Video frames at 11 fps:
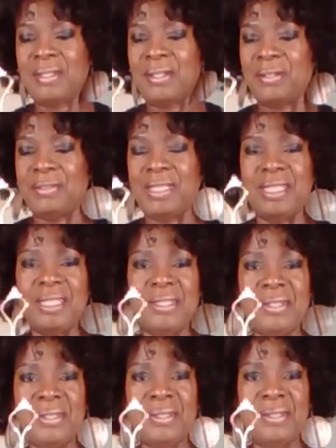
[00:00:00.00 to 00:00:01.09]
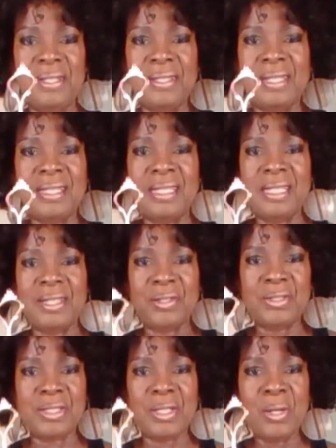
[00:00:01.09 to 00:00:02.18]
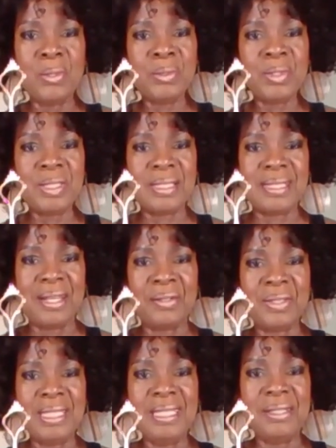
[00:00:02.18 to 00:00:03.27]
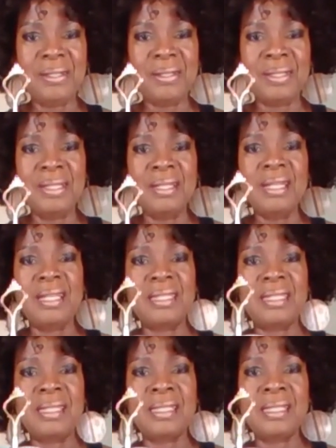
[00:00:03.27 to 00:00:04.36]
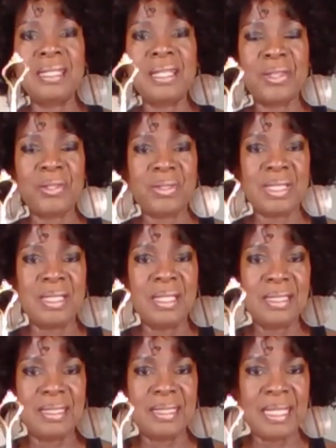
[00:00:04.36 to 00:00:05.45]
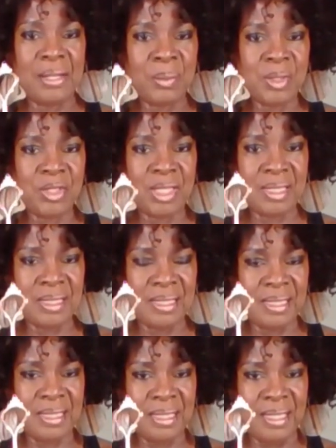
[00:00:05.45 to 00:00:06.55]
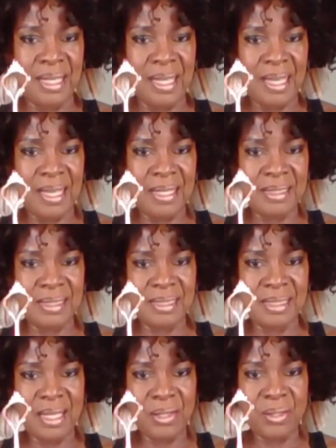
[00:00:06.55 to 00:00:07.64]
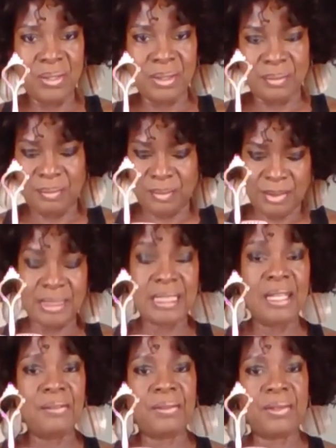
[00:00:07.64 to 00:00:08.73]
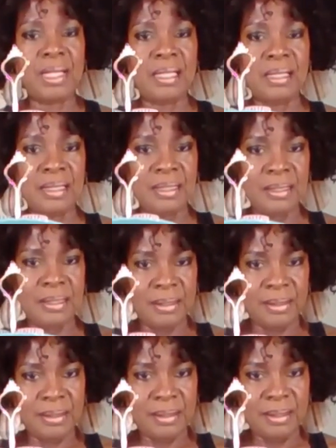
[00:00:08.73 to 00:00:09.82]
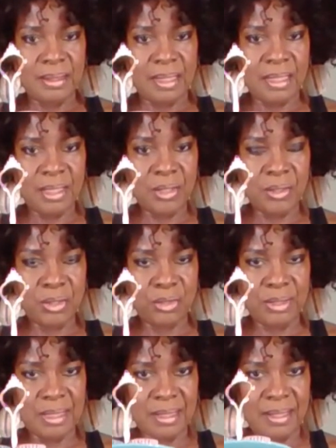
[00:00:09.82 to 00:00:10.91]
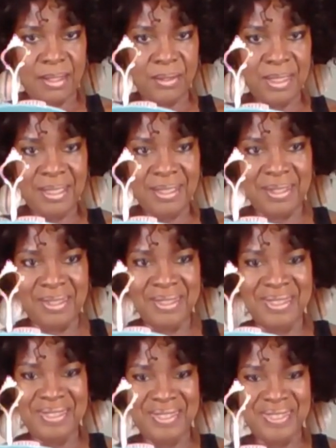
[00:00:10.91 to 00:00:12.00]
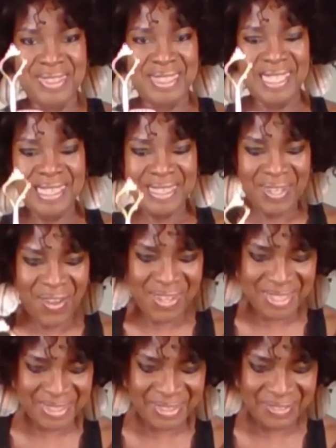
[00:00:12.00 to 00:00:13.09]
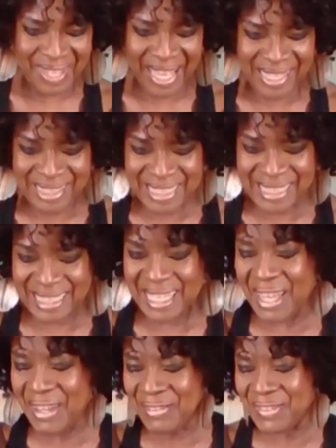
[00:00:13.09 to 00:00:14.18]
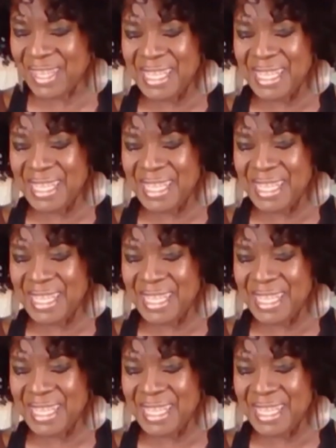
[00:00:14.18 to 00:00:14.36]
over here. They can get their scones down here, and they can get their sandwiches and other savory little treats down here. Isn't that awesome? I just love